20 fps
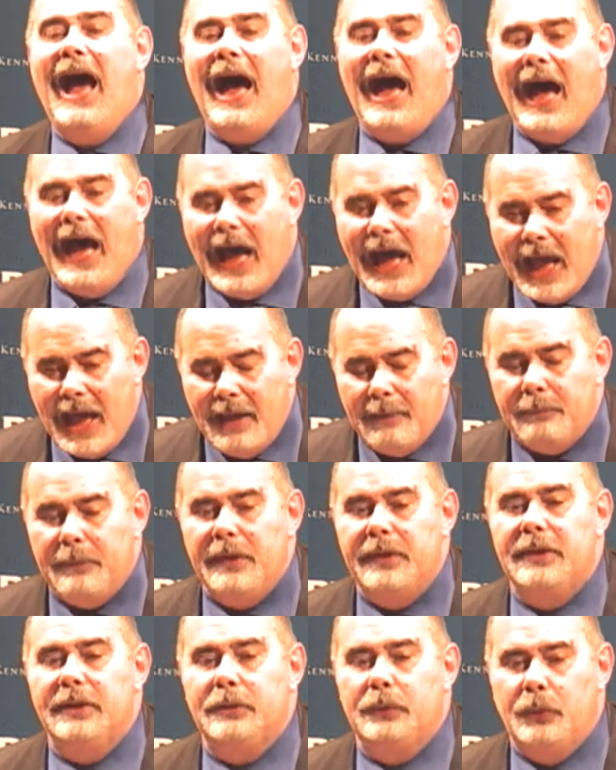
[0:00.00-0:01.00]

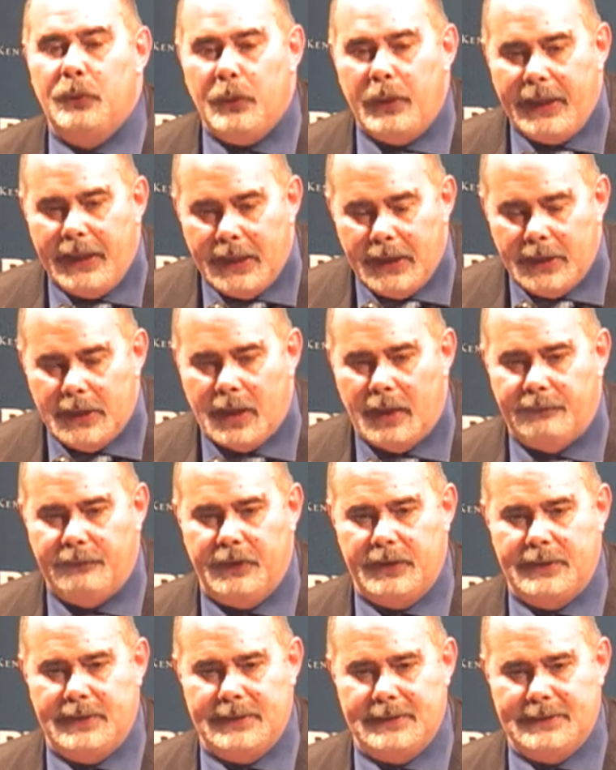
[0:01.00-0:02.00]
I'm the queen
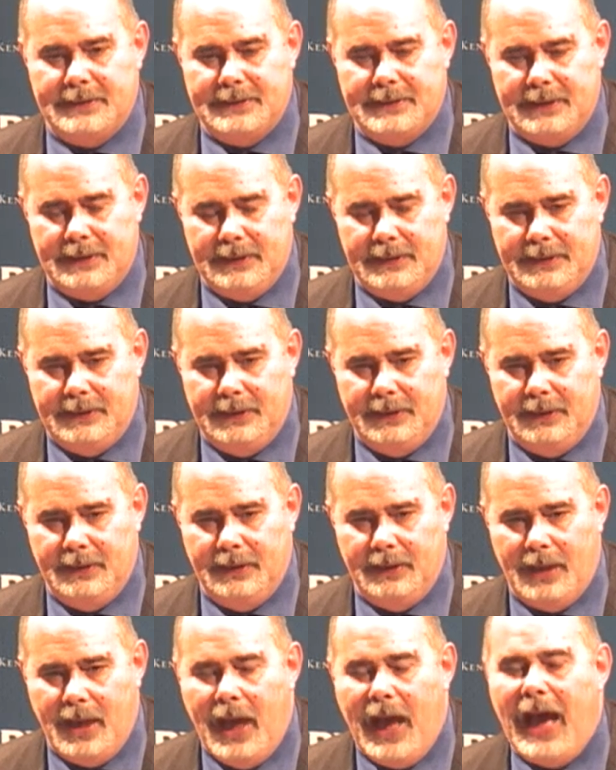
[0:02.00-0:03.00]
of this city.
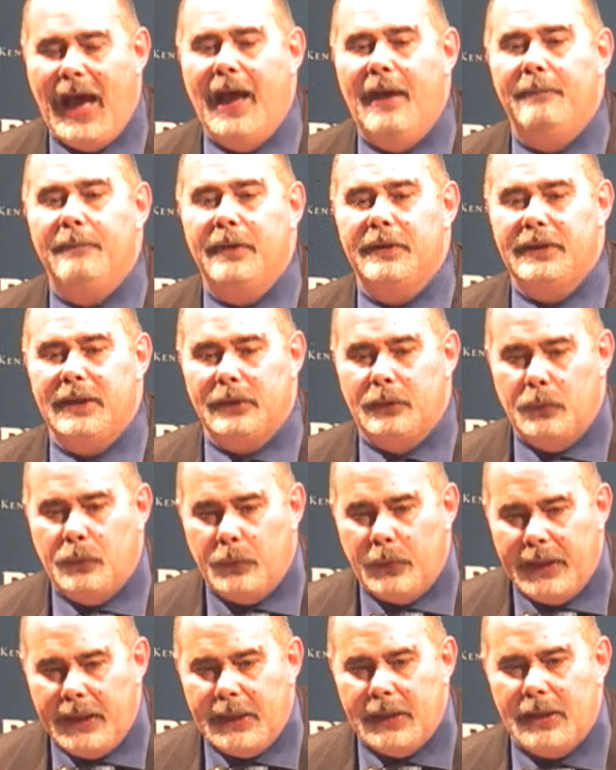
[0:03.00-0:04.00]
I'm the
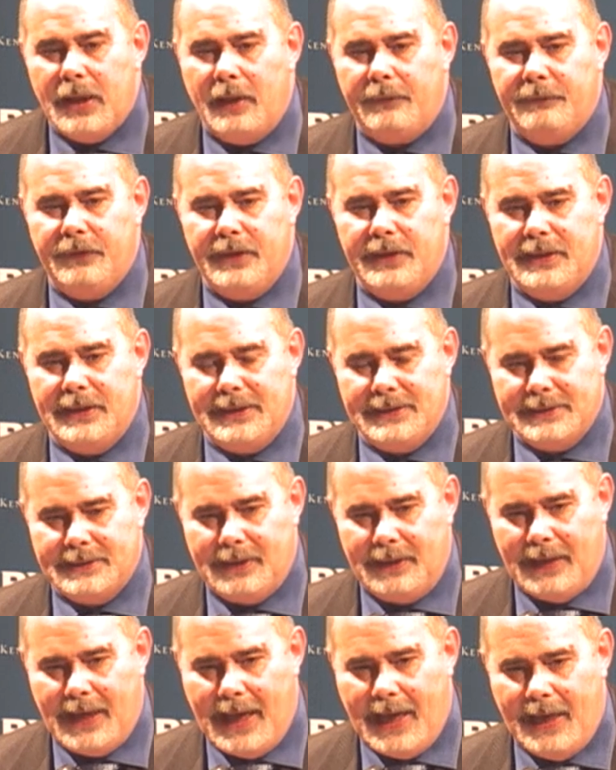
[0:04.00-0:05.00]
queen of this
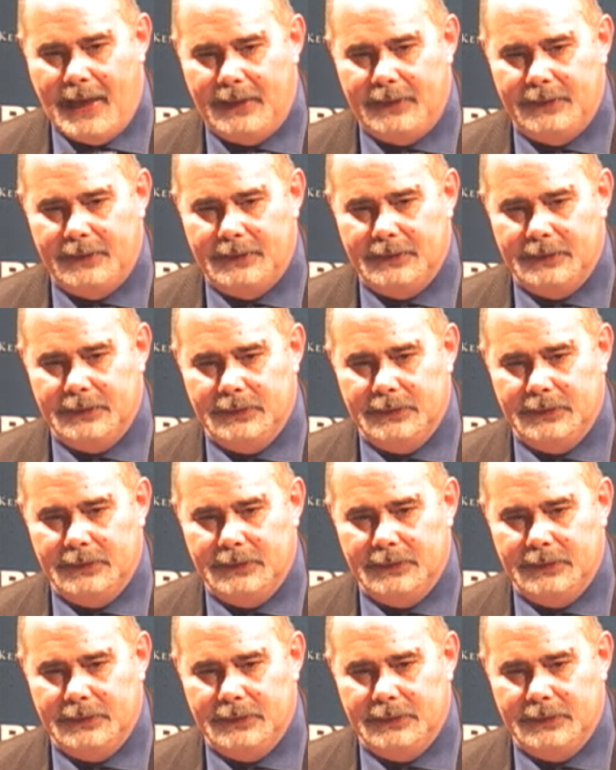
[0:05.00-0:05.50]
land.